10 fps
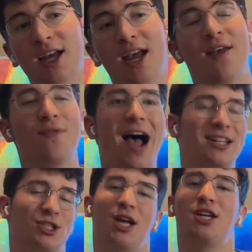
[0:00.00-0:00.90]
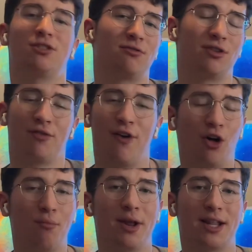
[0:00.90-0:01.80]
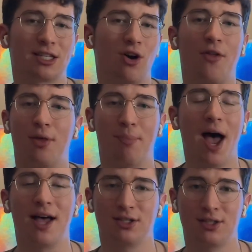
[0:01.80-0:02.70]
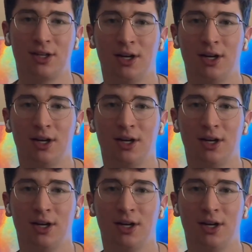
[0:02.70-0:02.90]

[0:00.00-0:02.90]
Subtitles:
in that stage of their development, it's not the best.